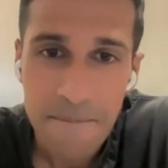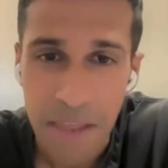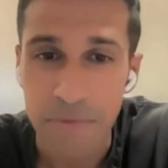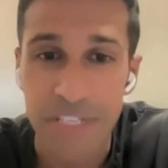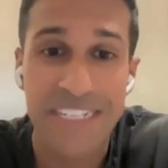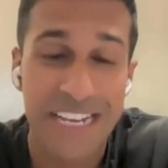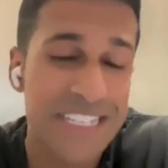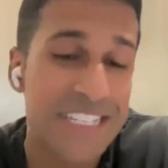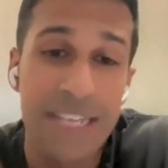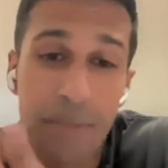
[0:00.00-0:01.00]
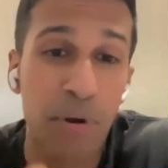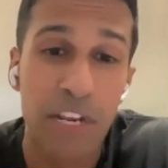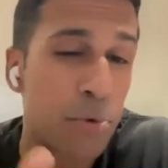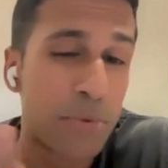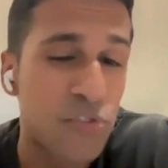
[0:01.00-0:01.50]
And it was a test to
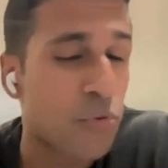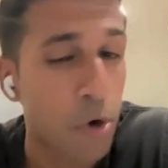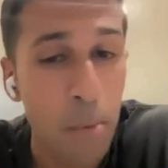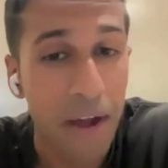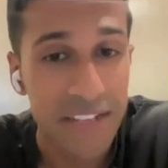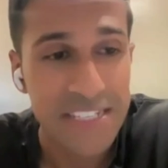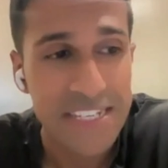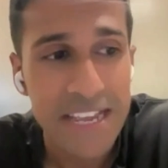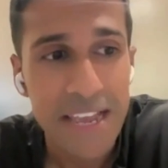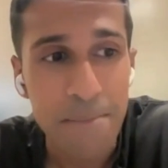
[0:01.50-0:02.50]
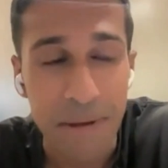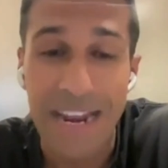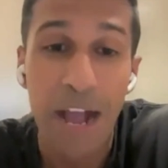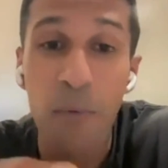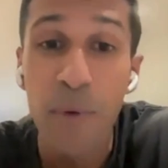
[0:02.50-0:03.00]
separate humans from robots.
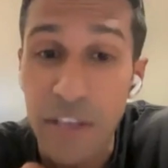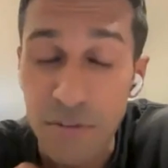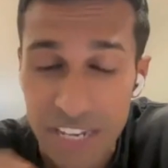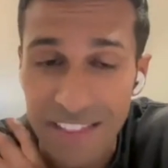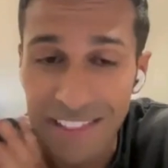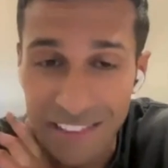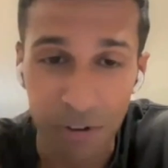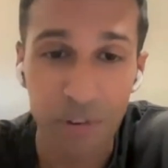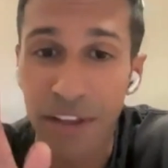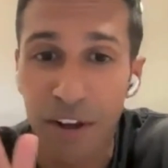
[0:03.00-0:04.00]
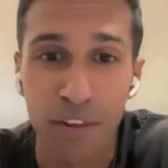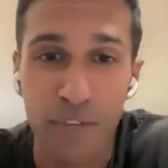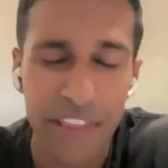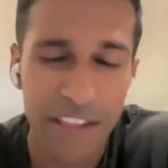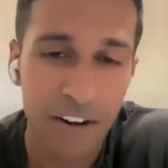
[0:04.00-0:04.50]
But now we use it literally all
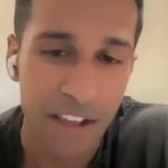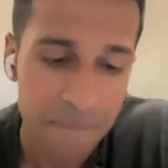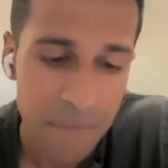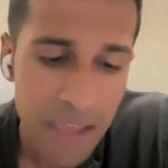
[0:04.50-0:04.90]
over the internet.